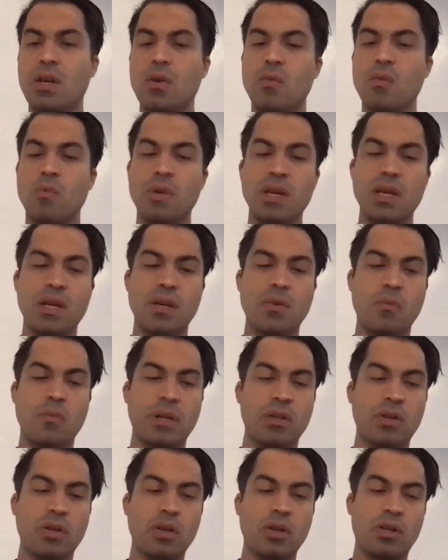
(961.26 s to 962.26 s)
we
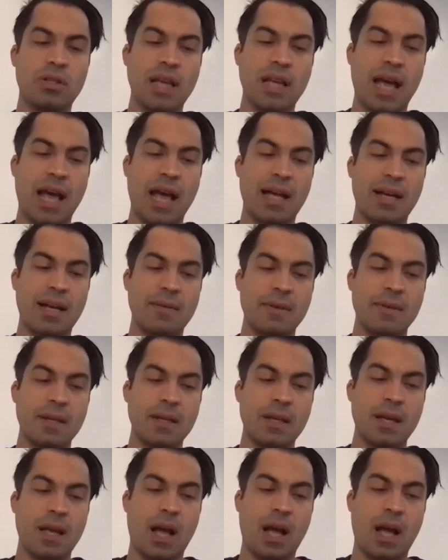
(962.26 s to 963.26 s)
looked at
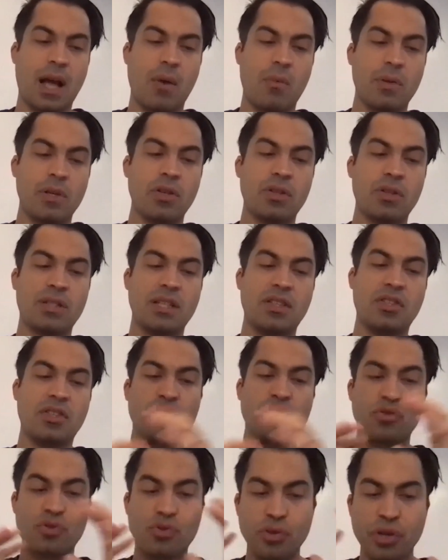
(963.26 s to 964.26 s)
the
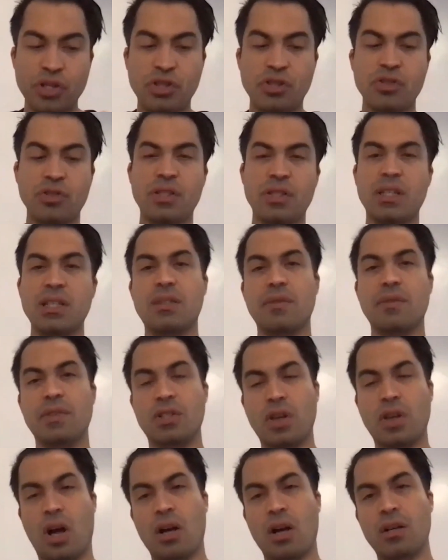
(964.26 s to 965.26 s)
nutritional needs of a
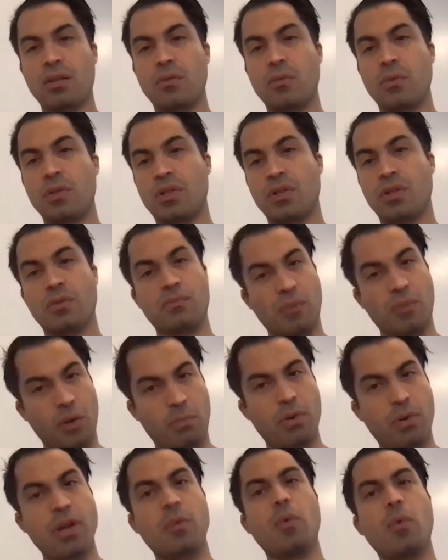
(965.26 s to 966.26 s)
dog, which are
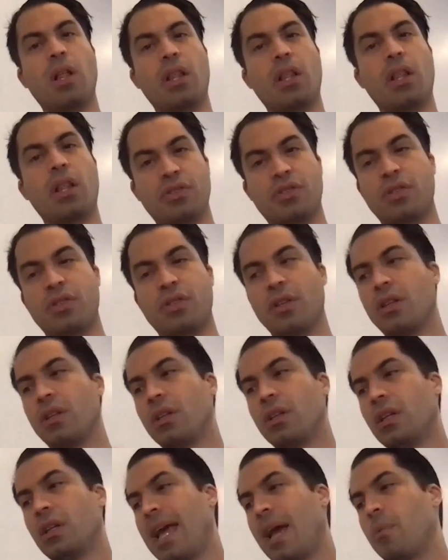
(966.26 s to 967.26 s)
pretty well understood,
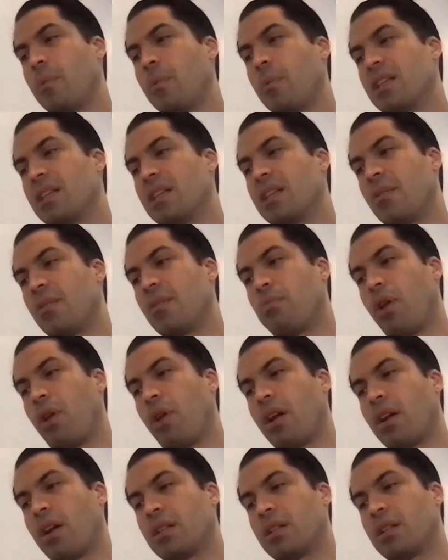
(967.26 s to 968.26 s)
and we designed a
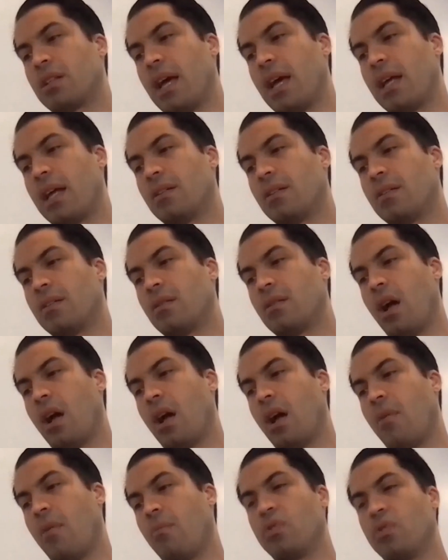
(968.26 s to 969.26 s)
product that
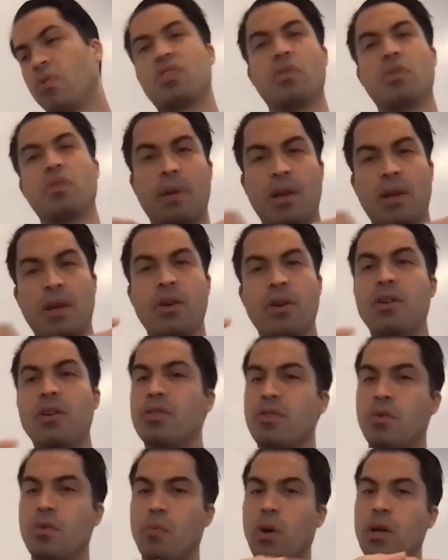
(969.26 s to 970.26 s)
was superior
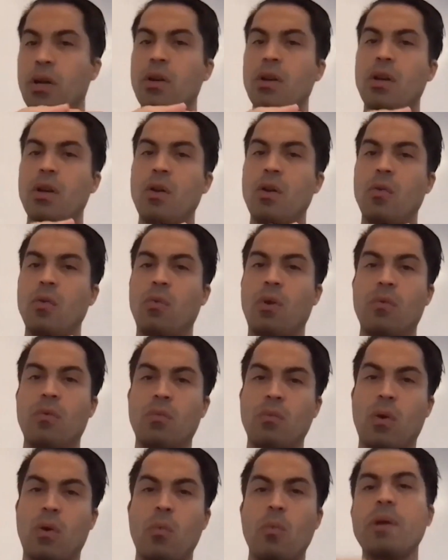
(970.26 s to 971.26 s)
to
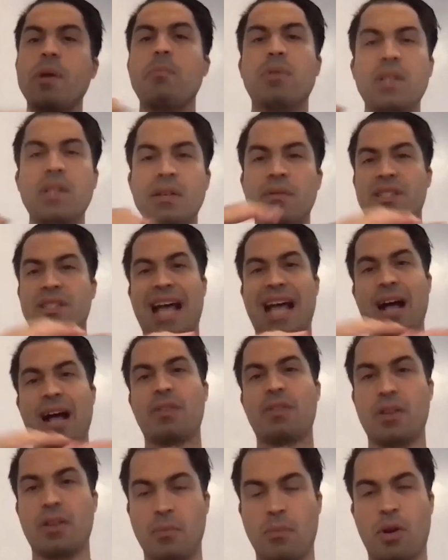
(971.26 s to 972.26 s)
what we believe is out
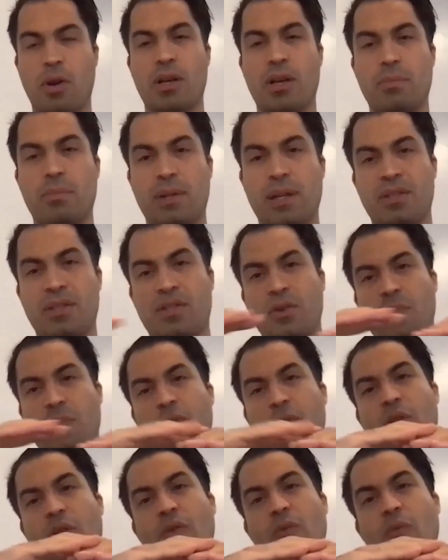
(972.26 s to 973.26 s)
there in the marketplace. So
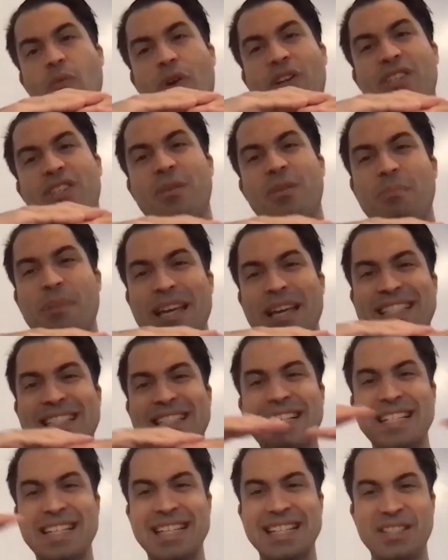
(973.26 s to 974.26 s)
what is the basic
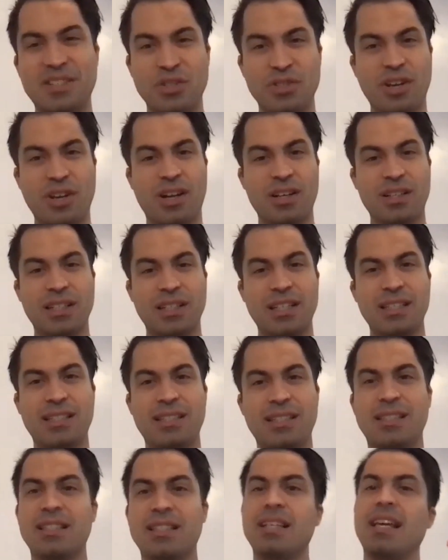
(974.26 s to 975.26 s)
needs your dog
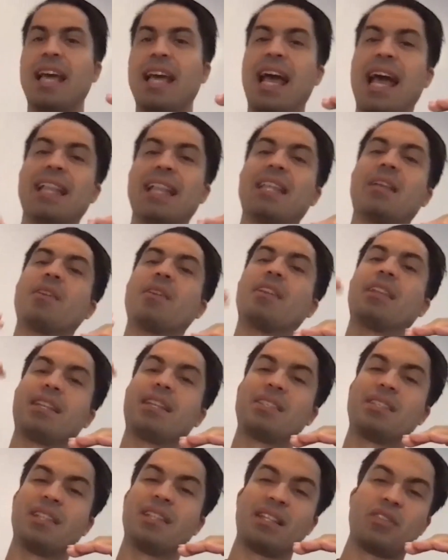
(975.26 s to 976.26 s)
needs, and then
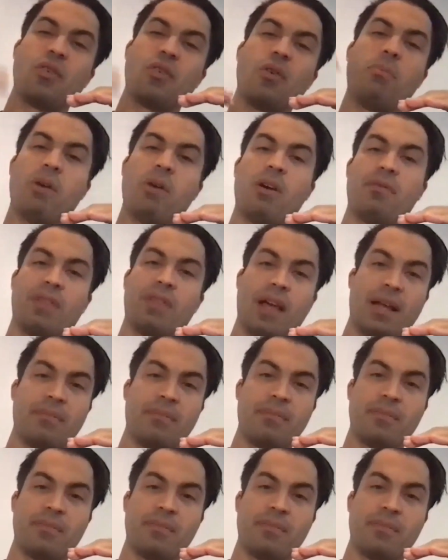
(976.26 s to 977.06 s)
let's go above that,